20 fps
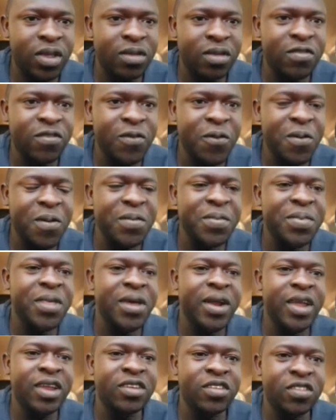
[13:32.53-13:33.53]
3, 4,
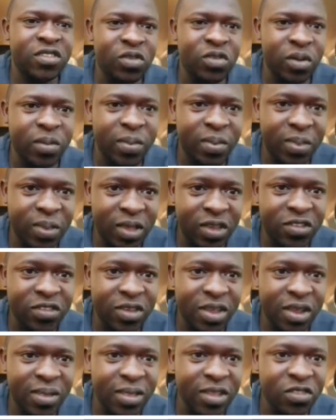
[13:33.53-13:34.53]
right? So
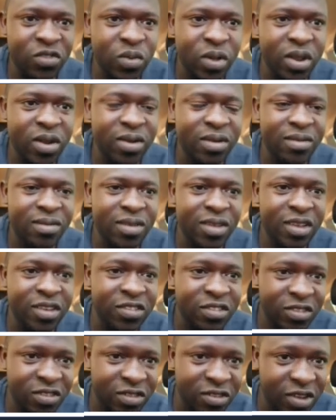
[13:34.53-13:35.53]
this and this one
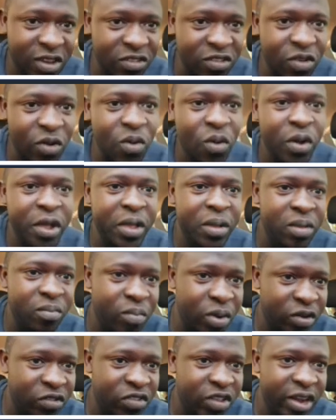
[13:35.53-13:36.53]
is just
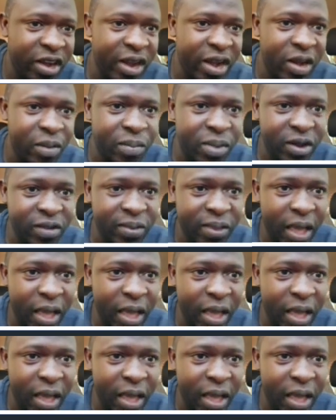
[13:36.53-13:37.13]
going posteriorly,